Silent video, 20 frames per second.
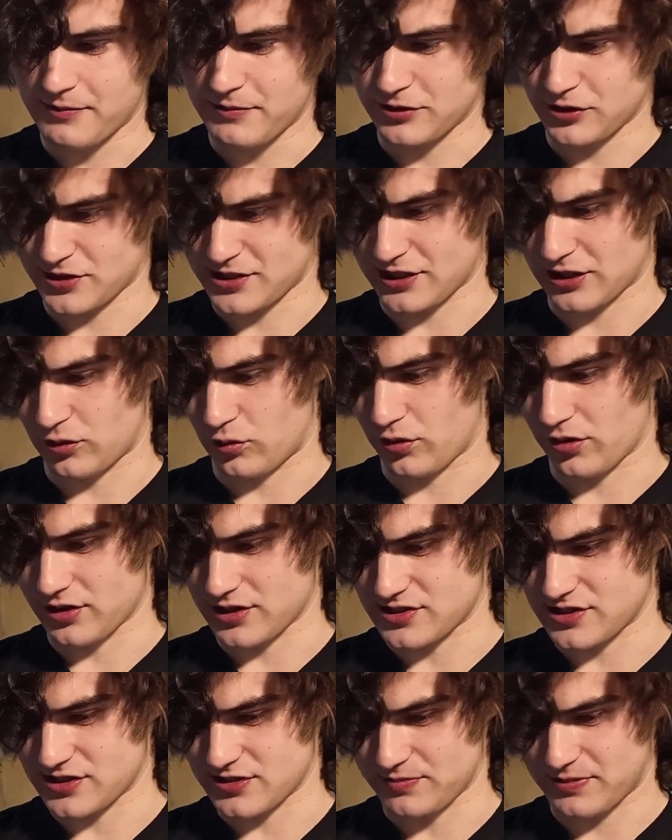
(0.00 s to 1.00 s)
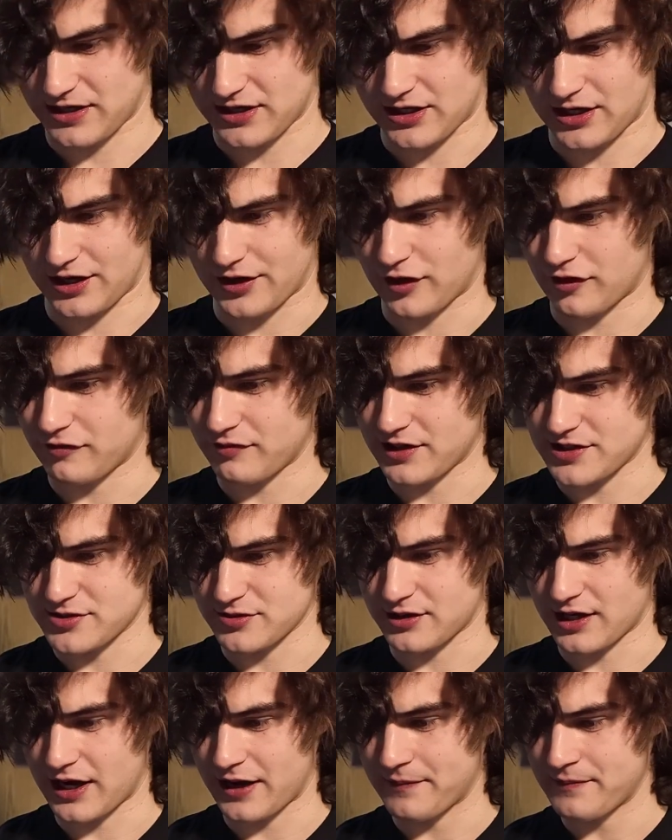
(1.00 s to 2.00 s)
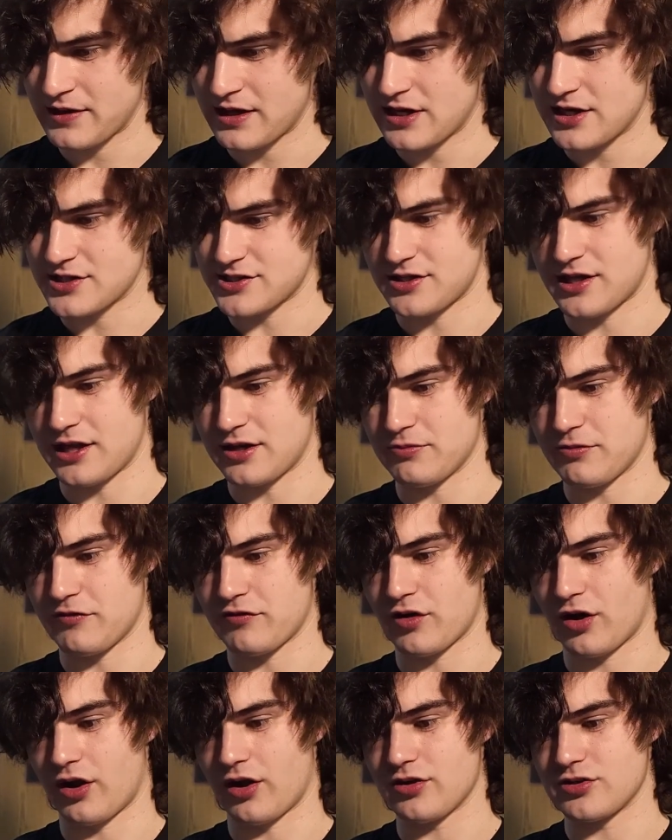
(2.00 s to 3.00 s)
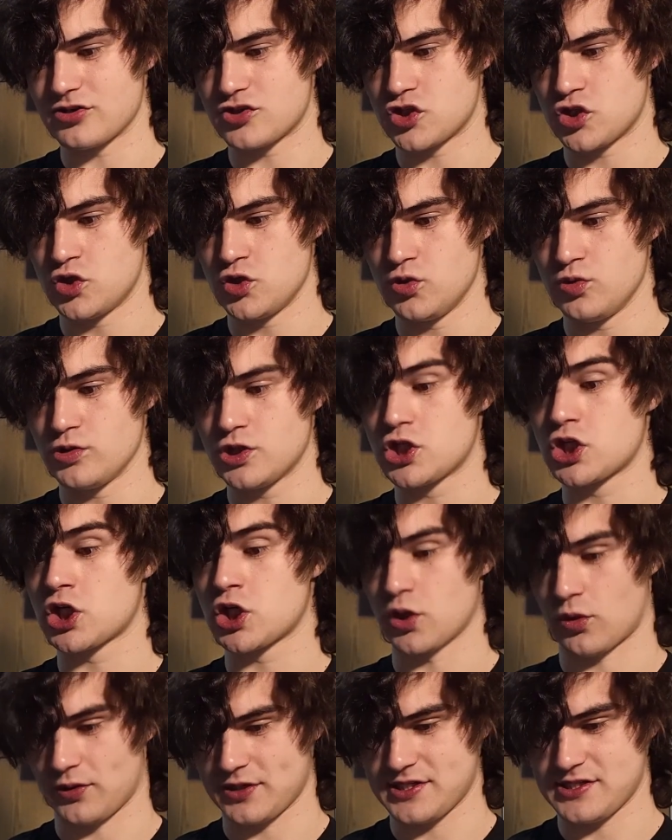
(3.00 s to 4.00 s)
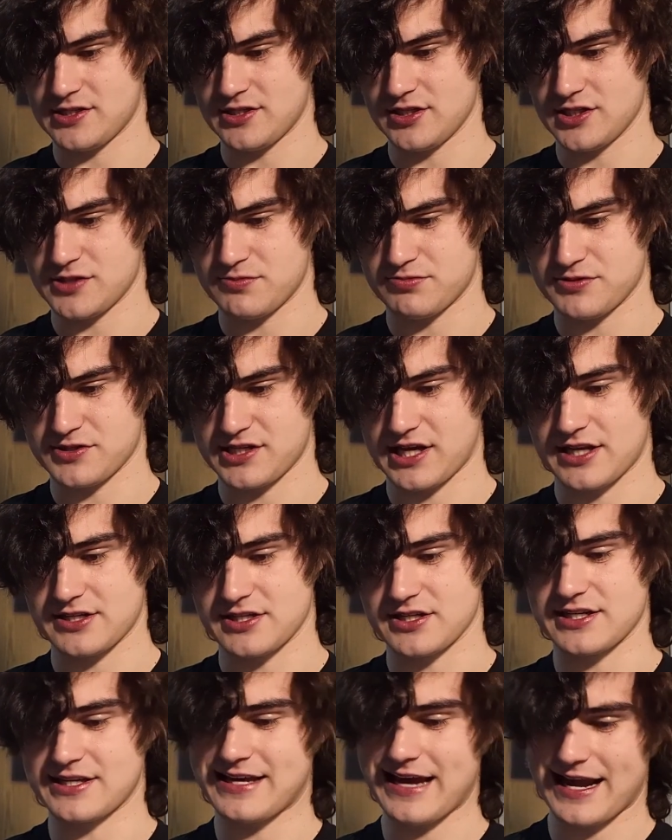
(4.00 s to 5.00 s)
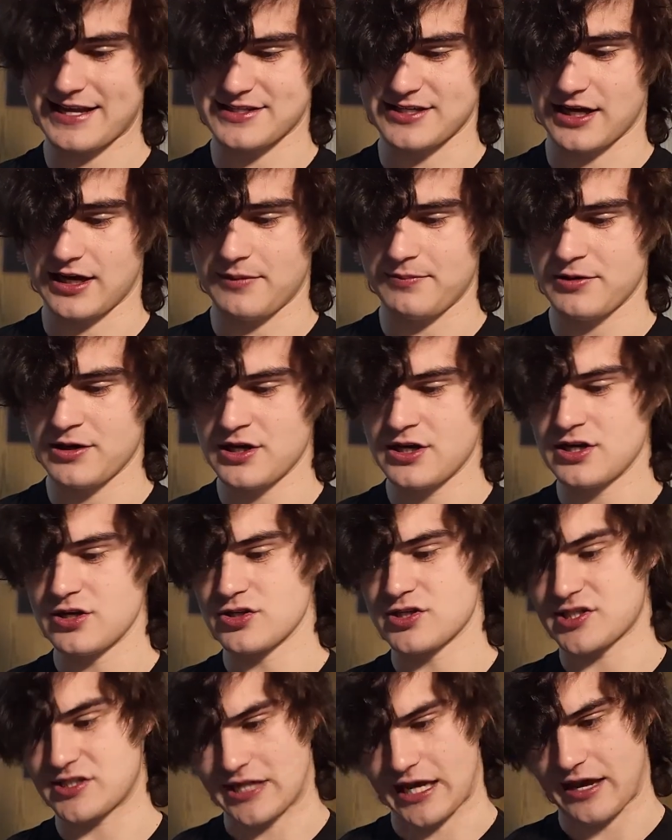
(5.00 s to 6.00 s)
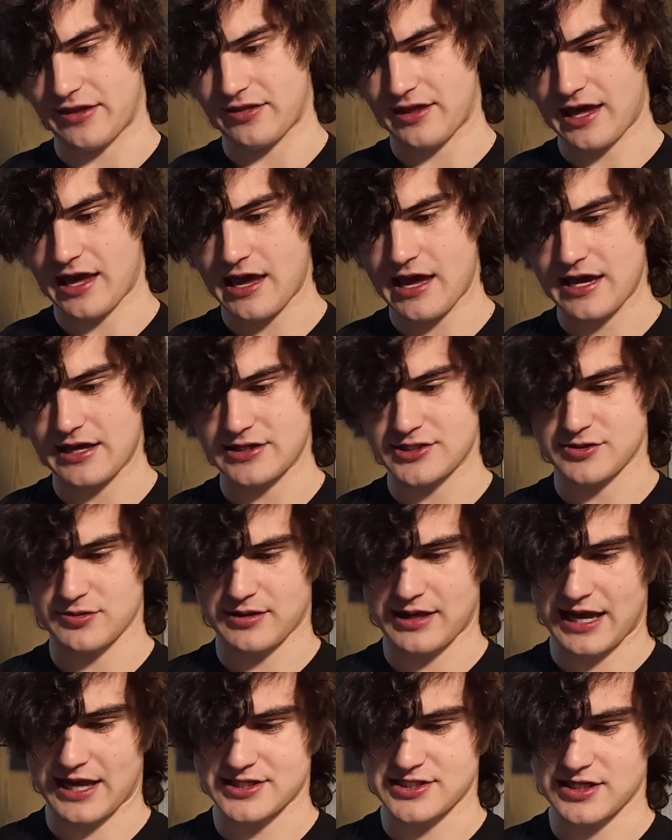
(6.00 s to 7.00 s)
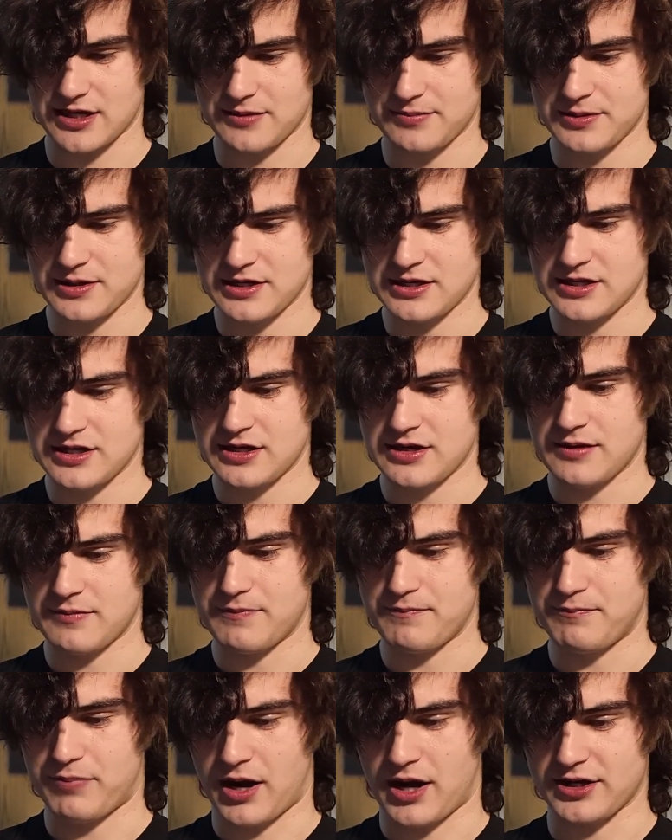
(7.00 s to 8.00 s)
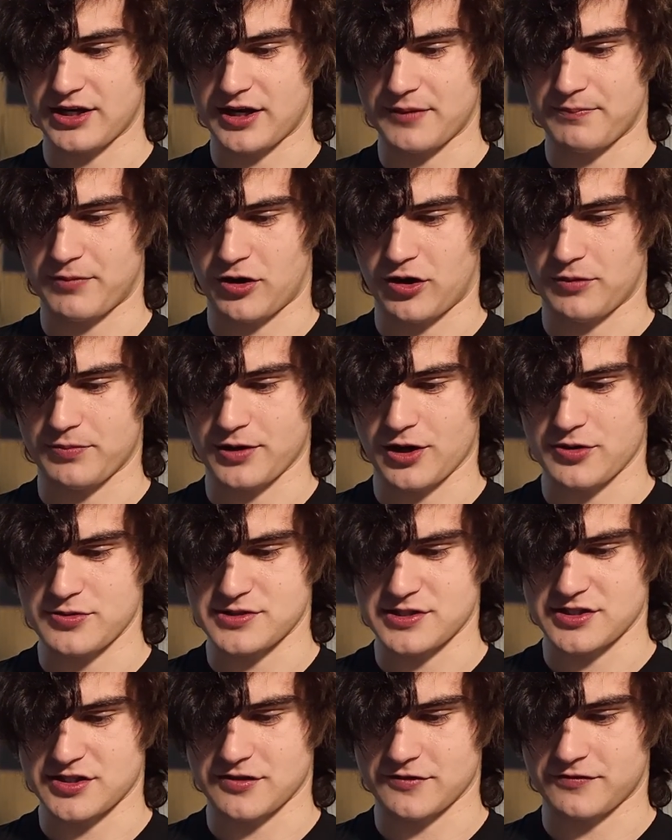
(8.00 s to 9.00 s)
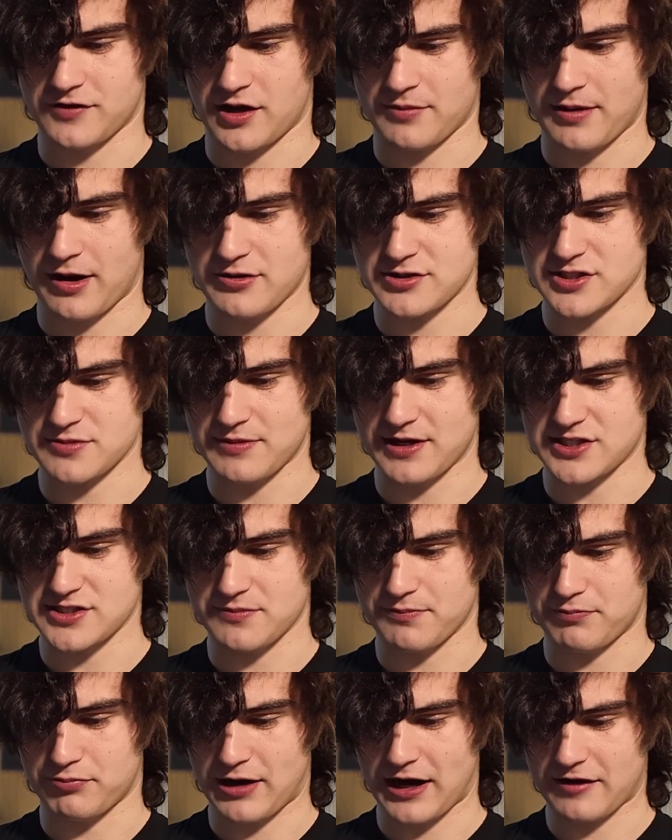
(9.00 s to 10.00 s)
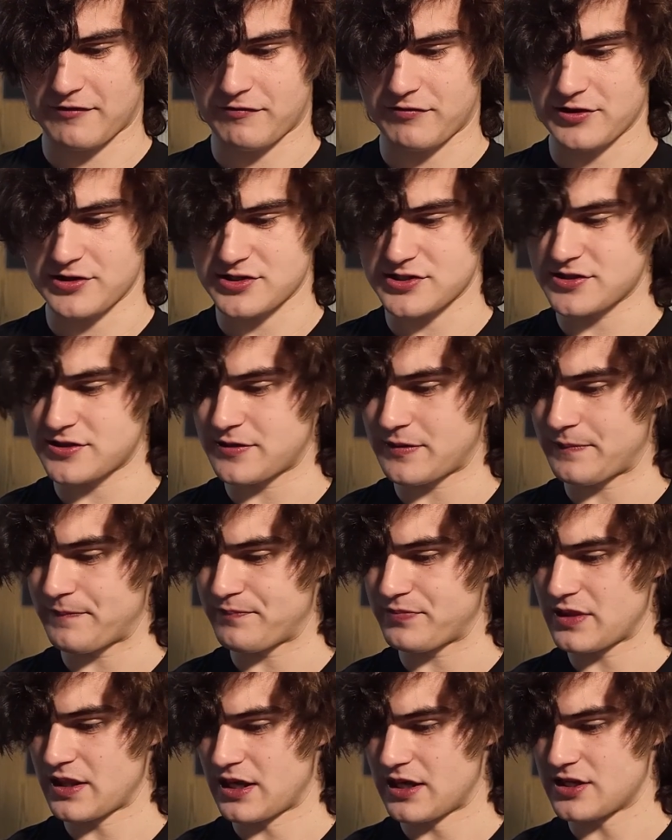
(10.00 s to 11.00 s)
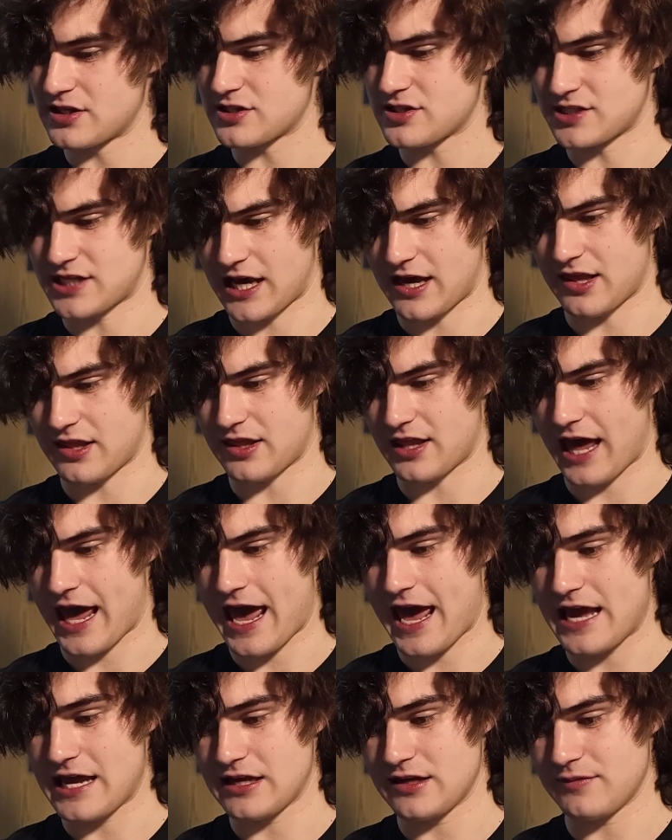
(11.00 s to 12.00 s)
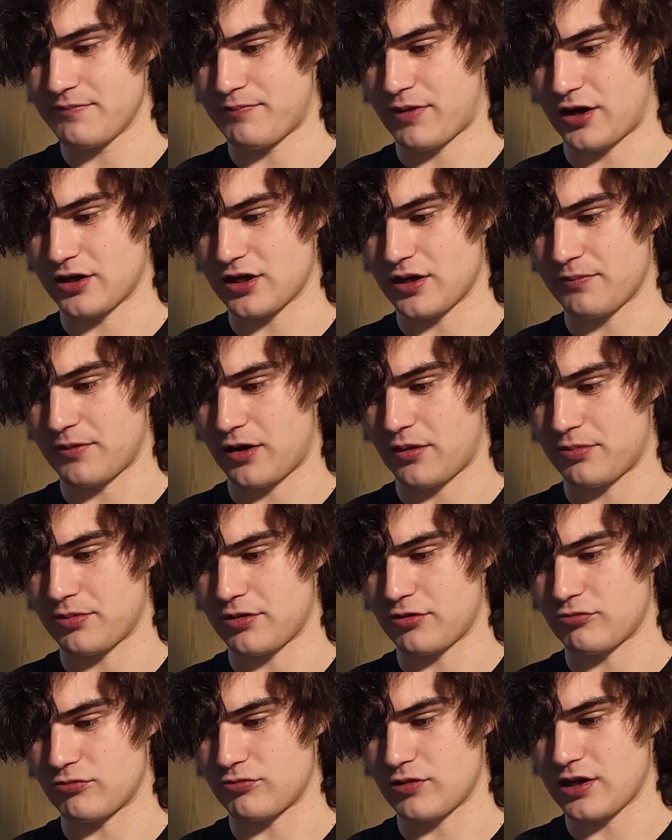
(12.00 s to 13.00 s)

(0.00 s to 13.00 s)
Looks like all of this is a bit cut off. That's okay. So then we've got two choices presented. Get up, stay in the hay. So get up. Barnyard Bob goes into the farmhouse to make some breakfast. Stay in the hay. Barnyard Bob